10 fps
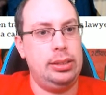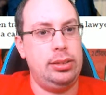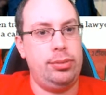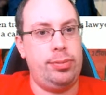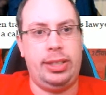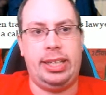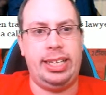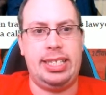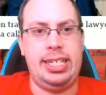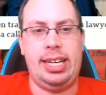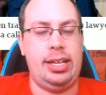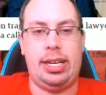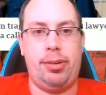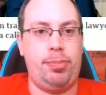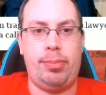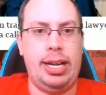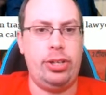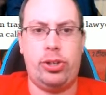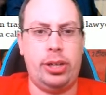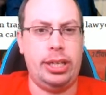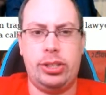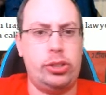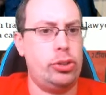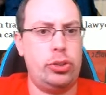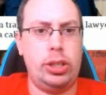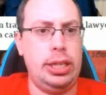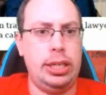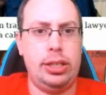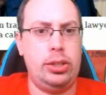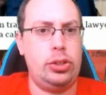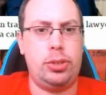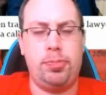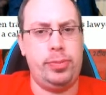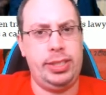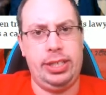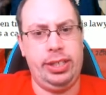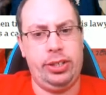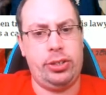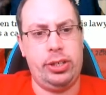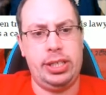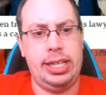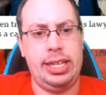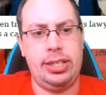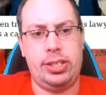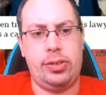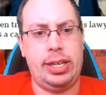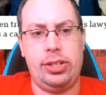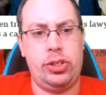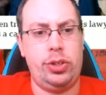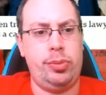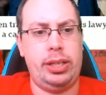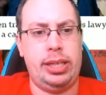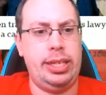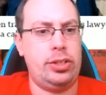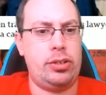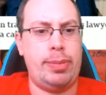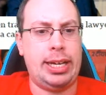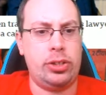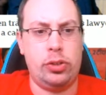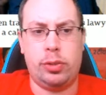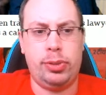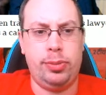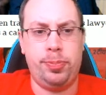But like I said, my target is selling cards again, so I assume that things are back to normal.